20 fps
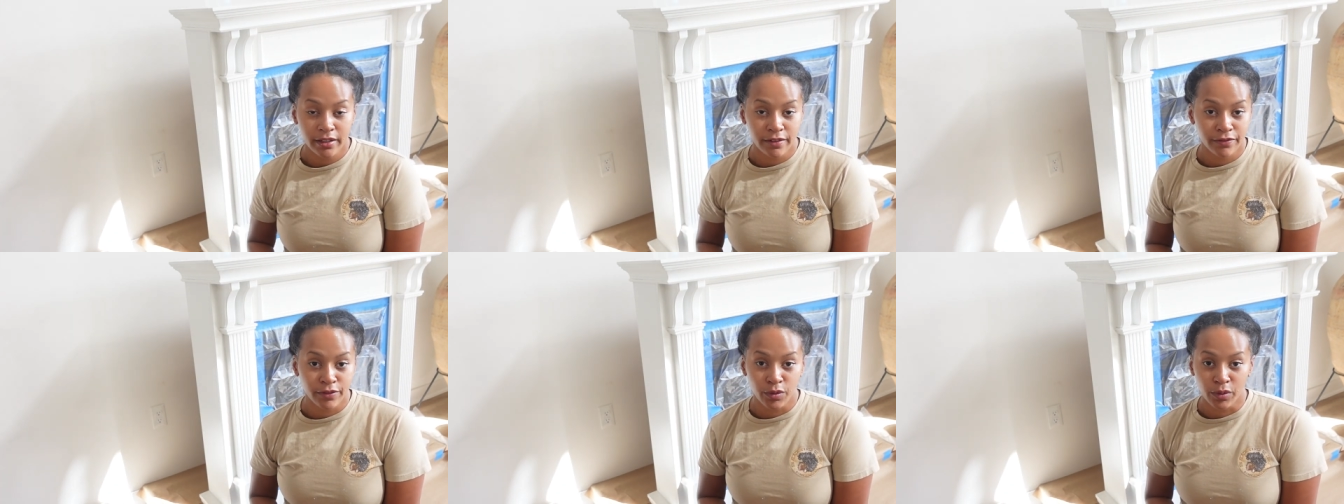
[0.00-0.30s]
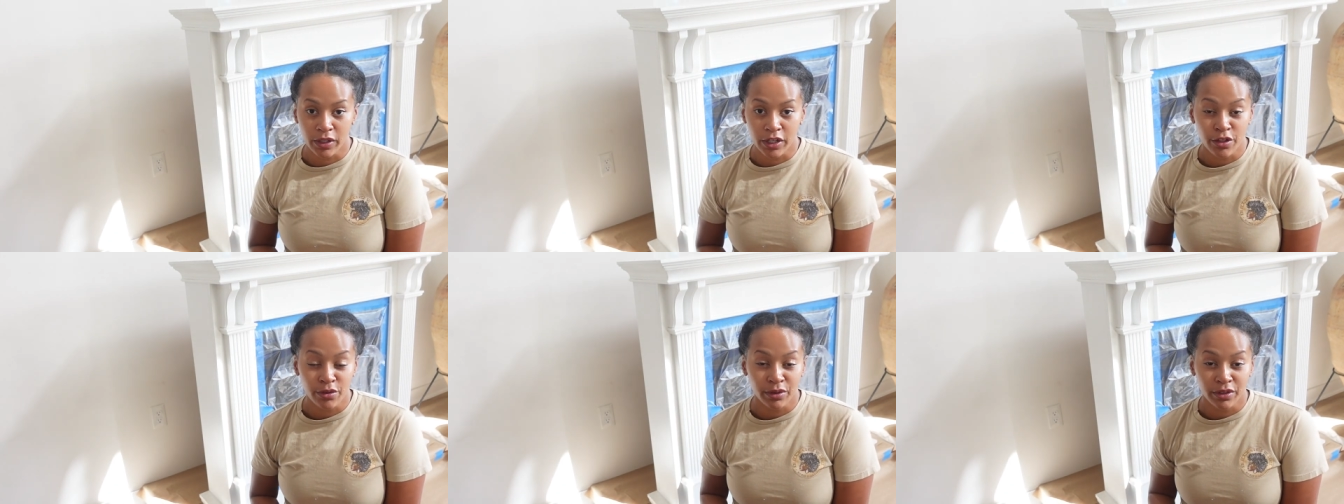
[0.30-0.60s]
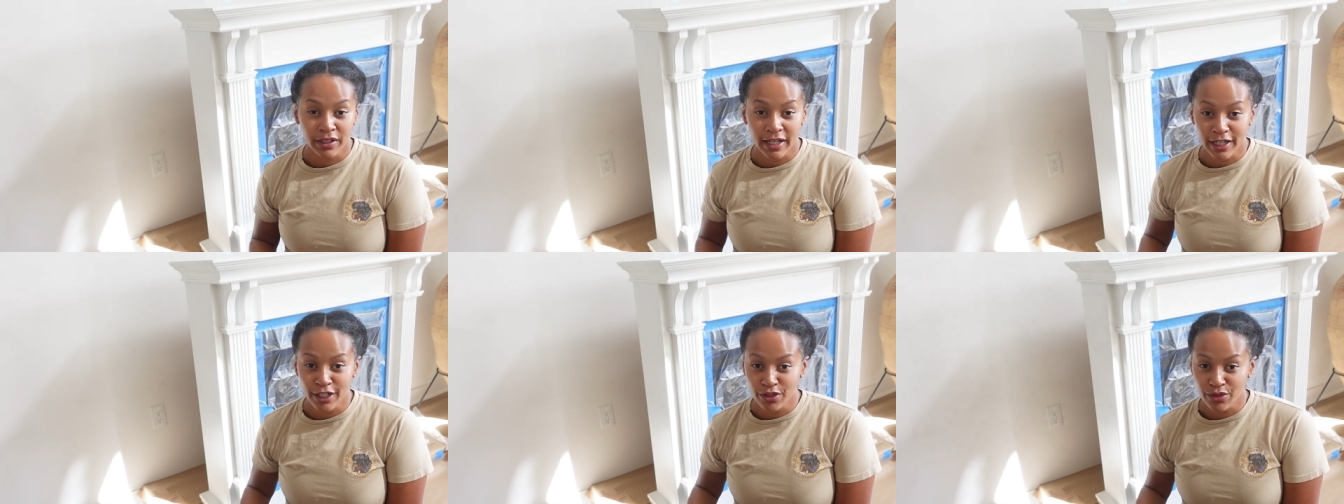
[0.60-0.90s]
If you wanna do
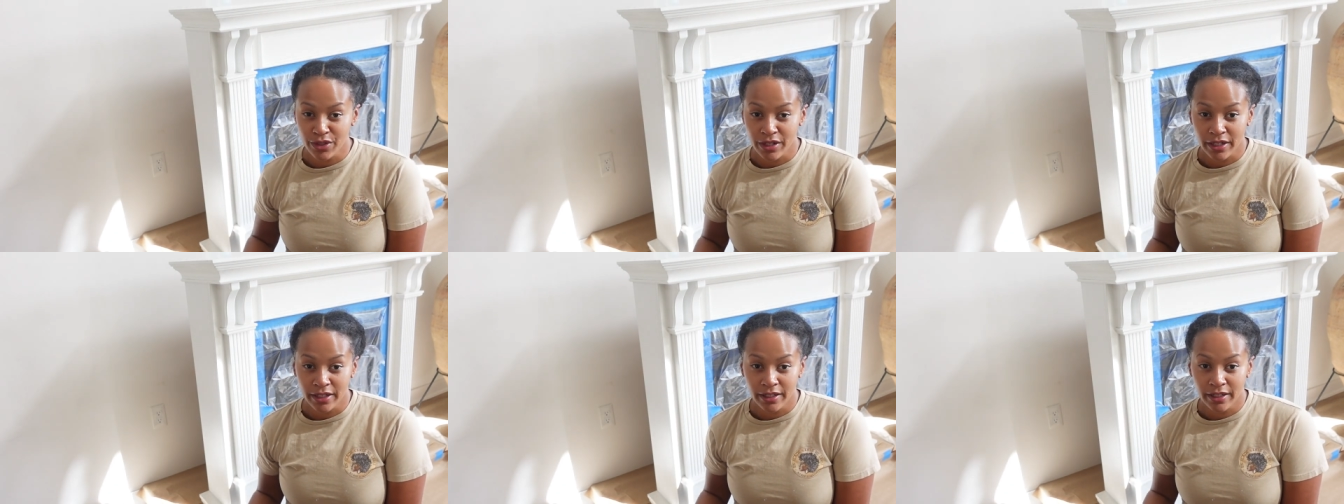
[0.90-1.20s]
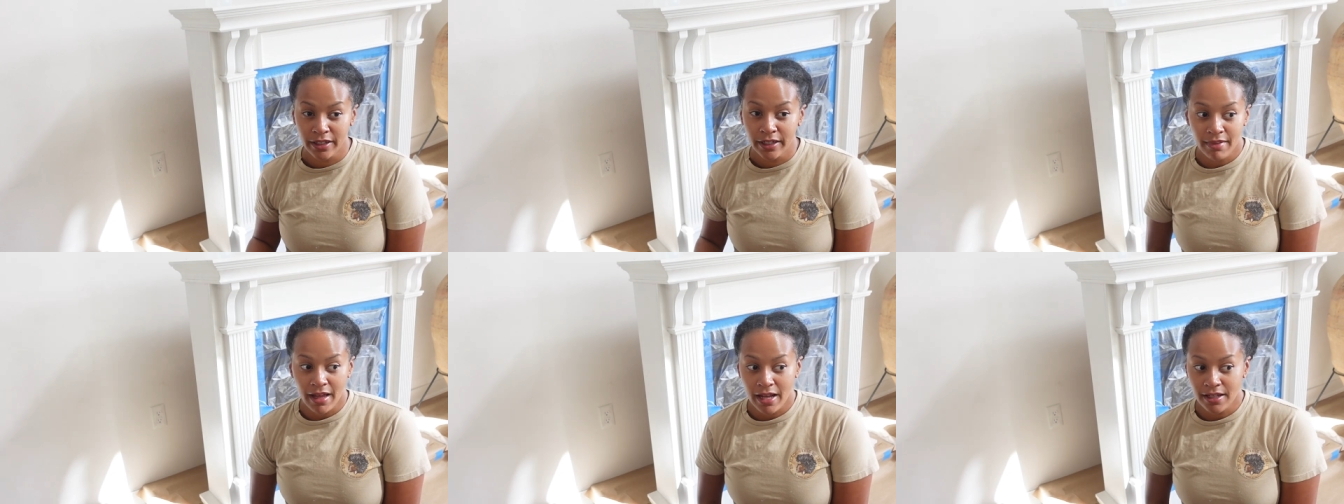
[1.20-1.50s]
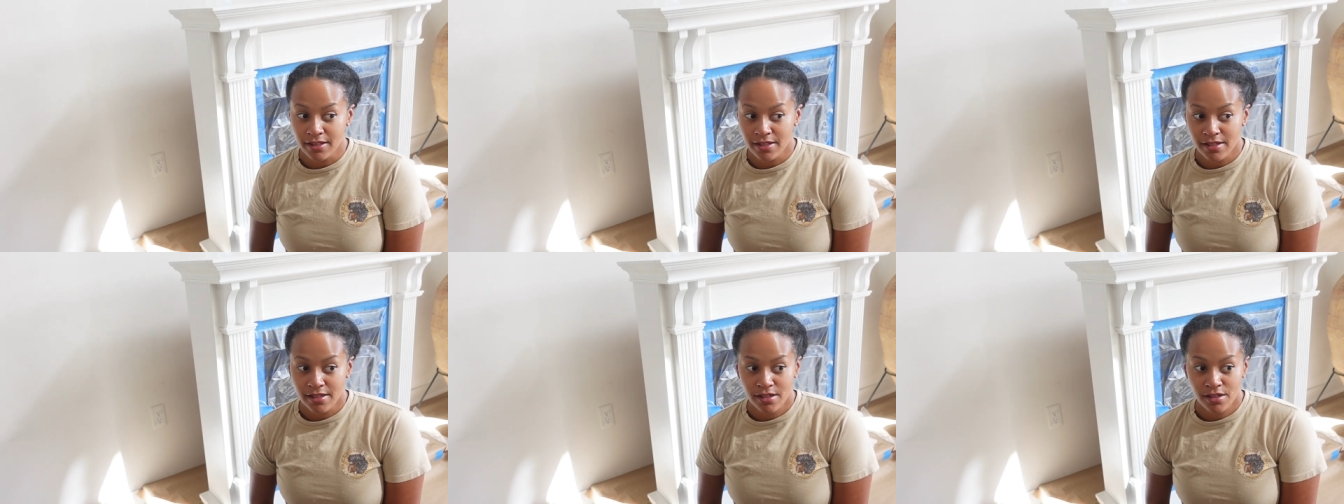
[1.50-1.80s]
electric,
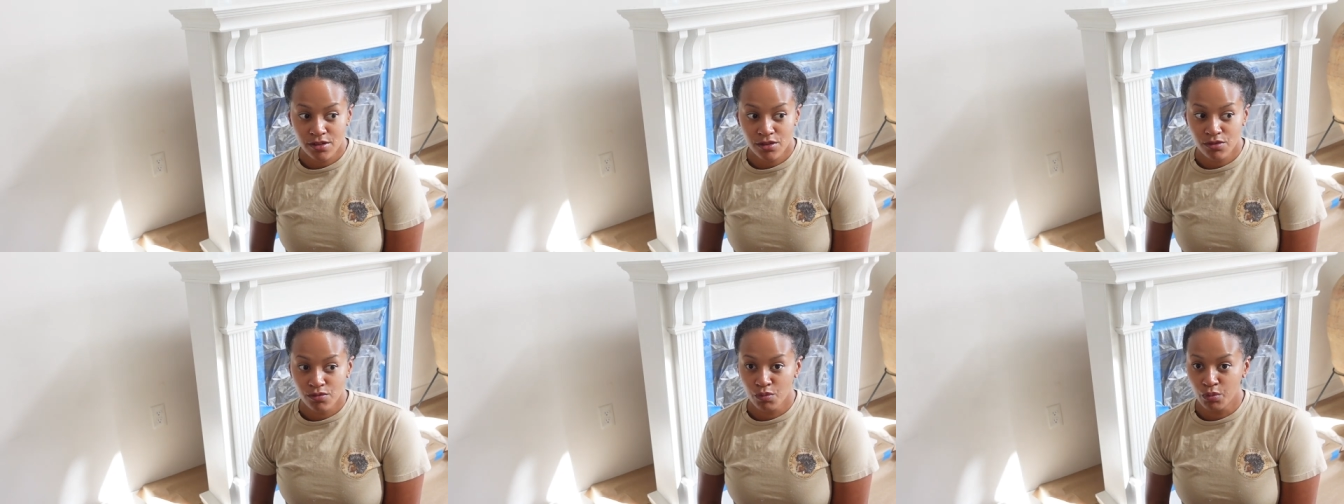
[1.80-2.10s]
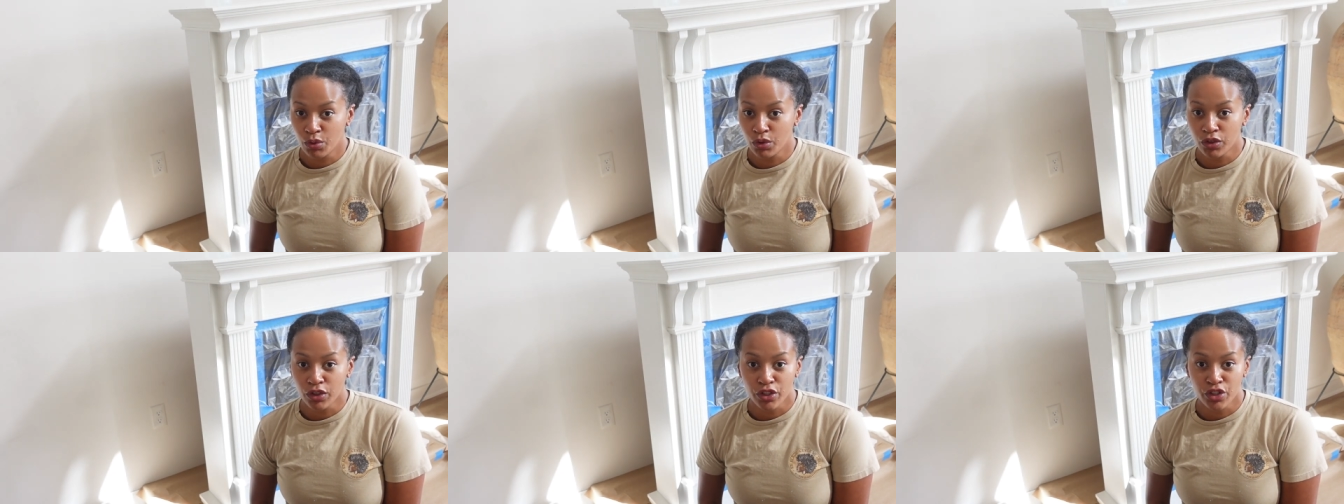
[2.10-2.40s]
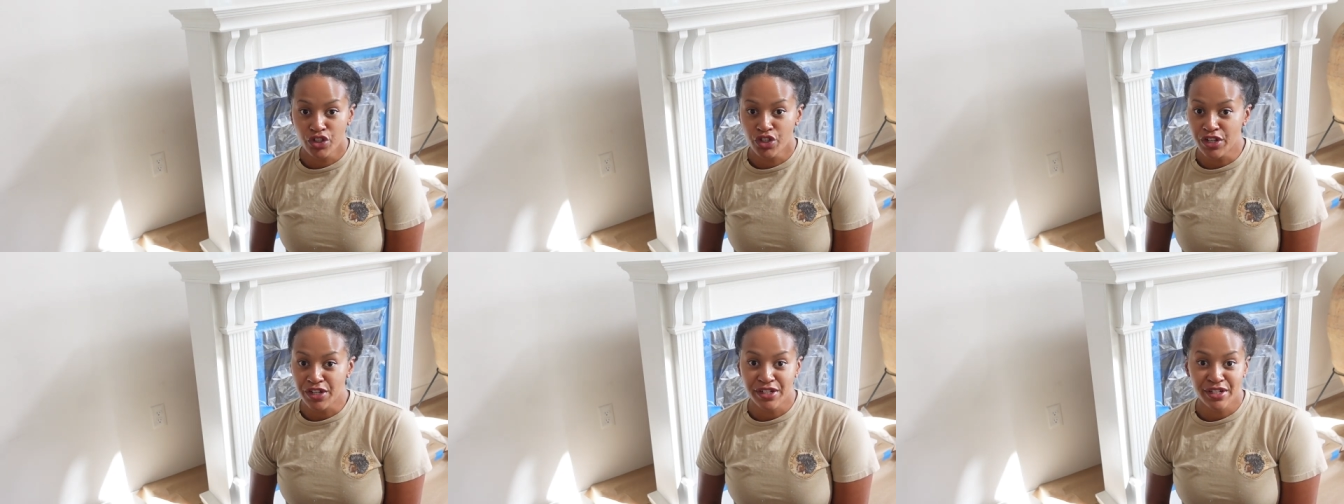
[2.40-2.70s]
that will
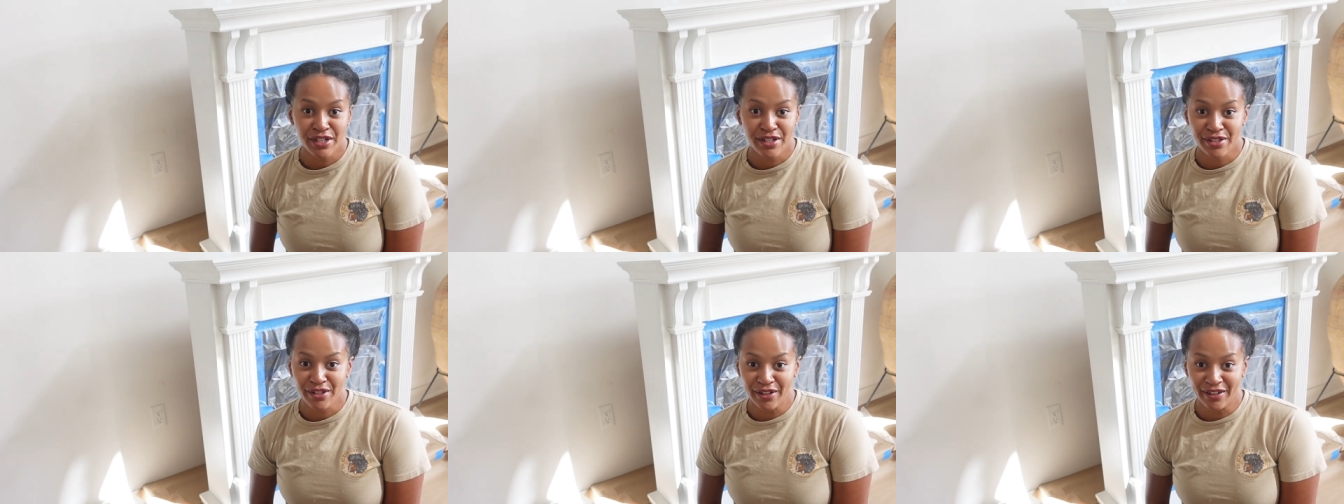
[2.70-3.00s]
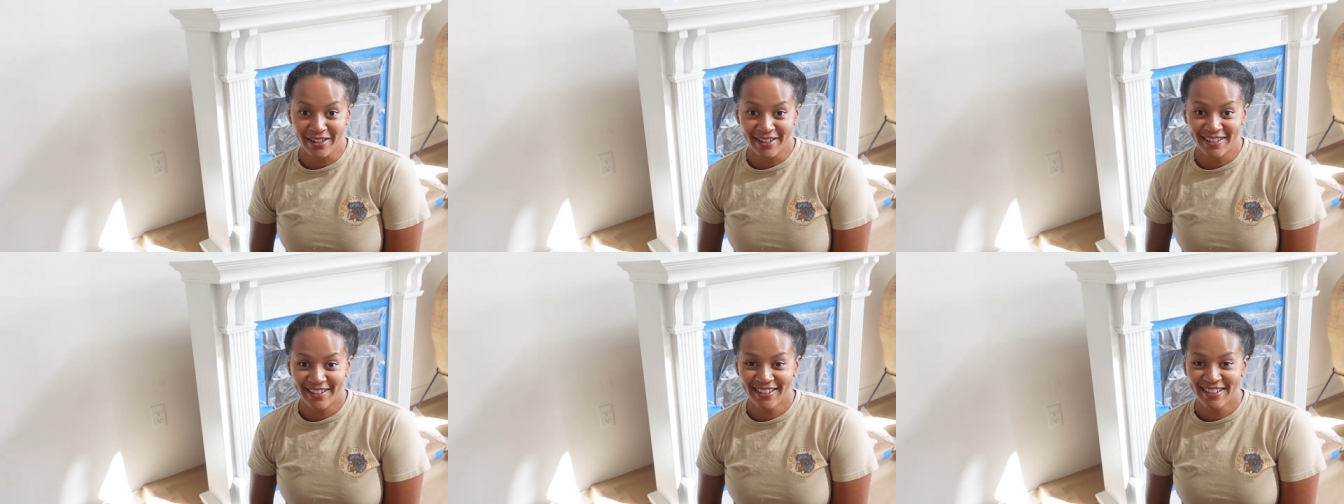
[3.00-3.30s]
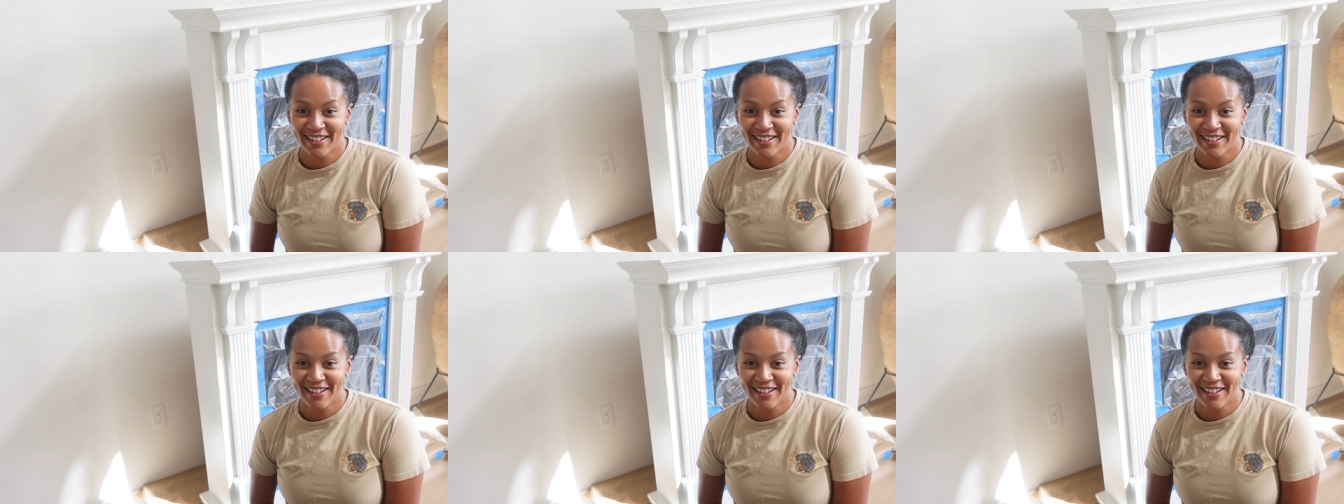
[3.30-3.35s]
look just as good.